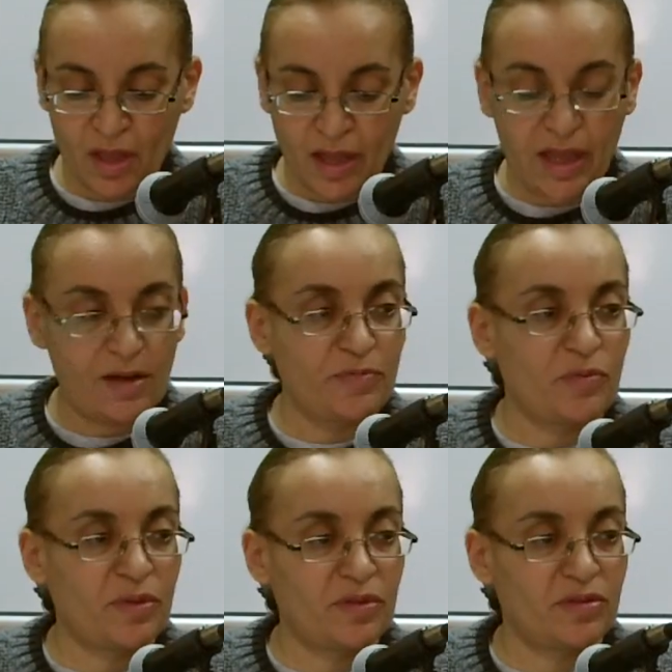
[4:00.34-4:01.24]
helped
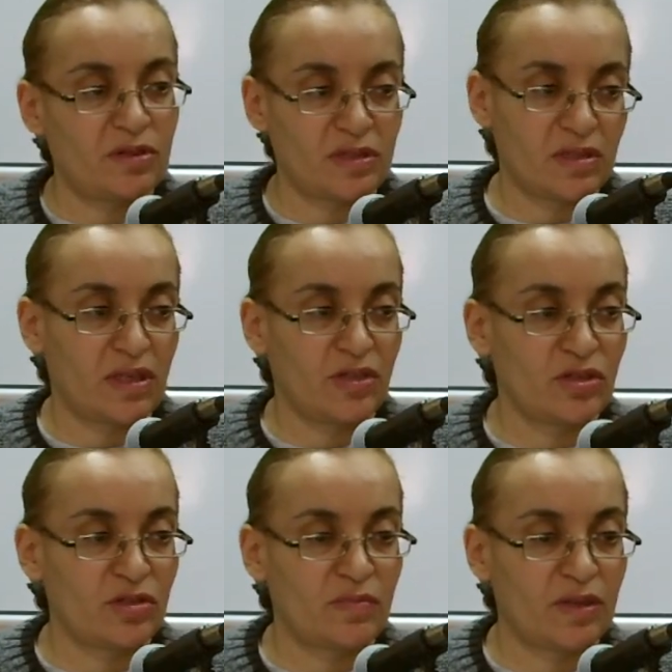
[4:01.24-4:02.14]
with the
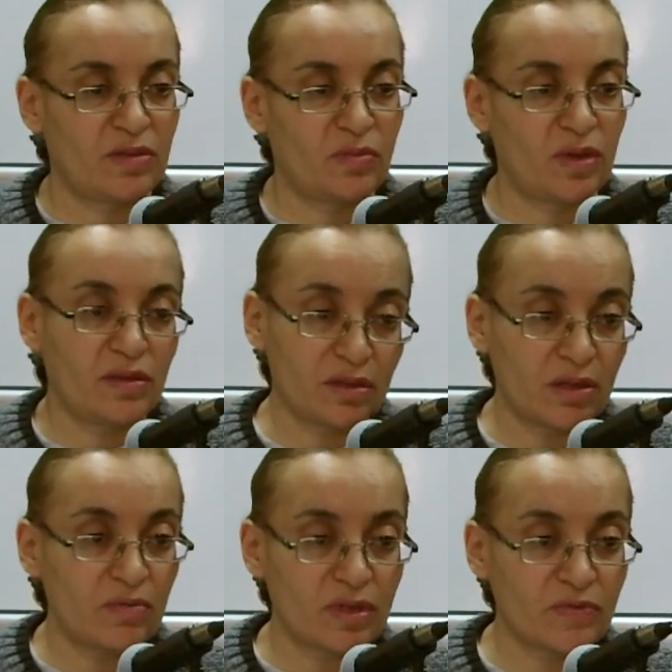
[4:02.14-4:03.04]
translation. But one
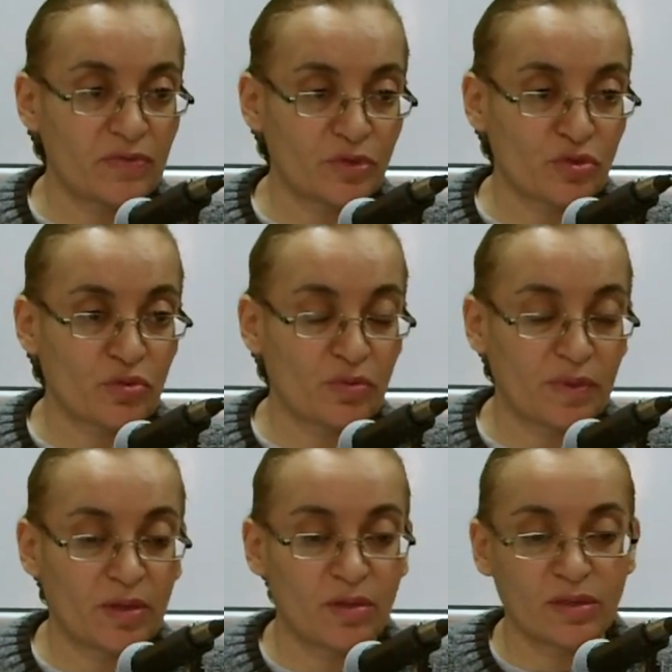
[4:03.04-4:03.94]
thing was for sure,
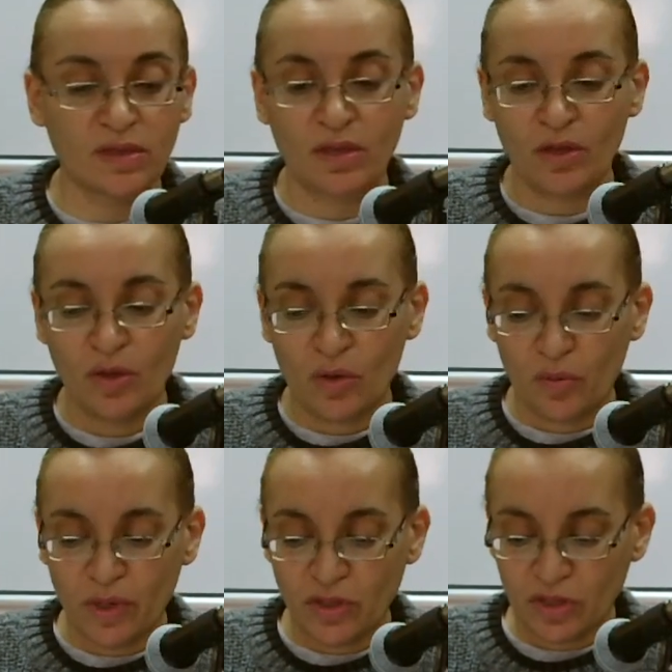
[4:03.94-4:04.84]
because
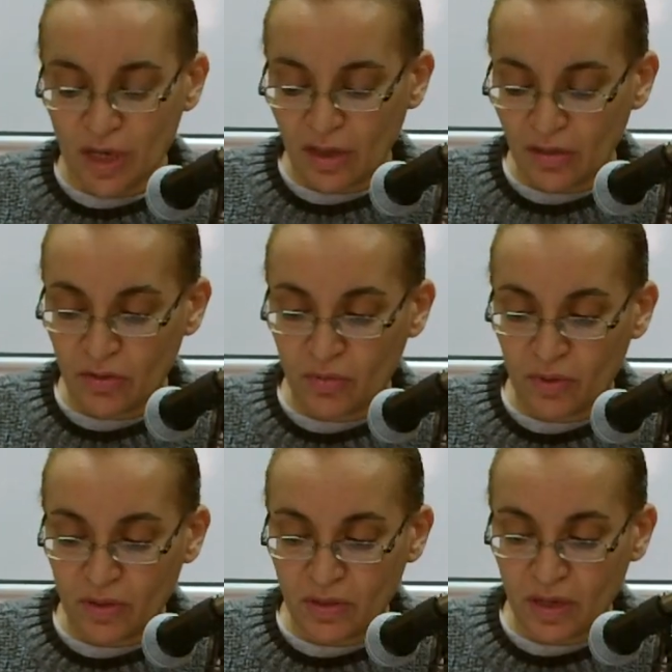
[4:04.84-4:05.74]
we checked the
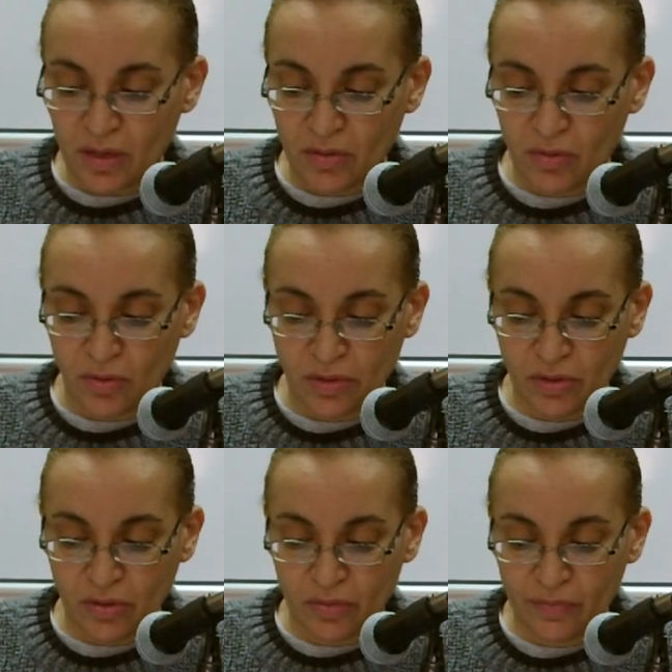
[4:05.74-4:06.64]
words out
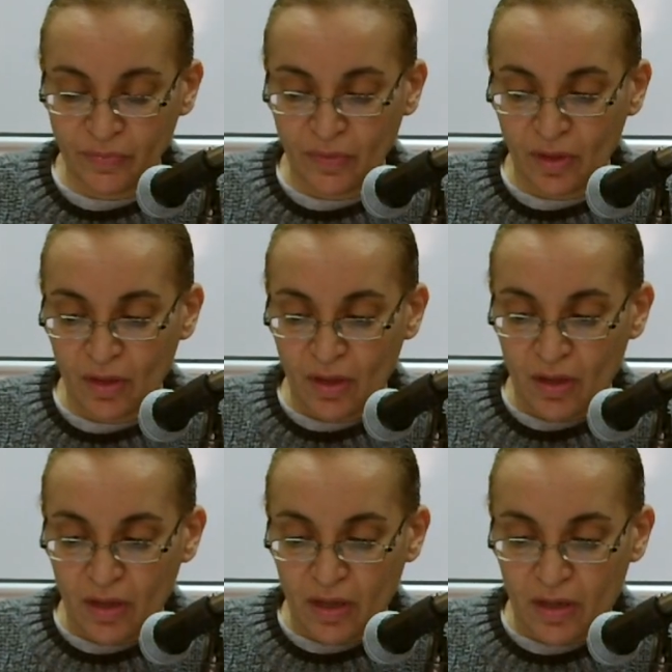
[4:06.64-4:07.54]
also
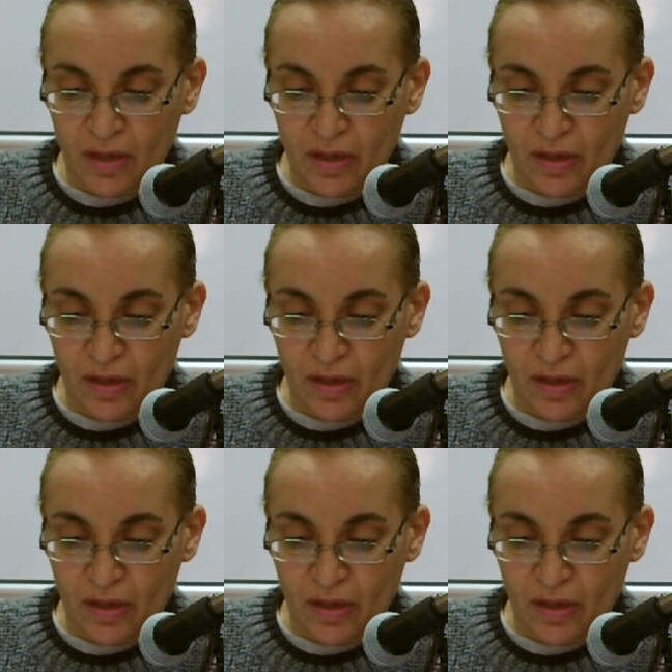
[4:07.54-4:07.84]
in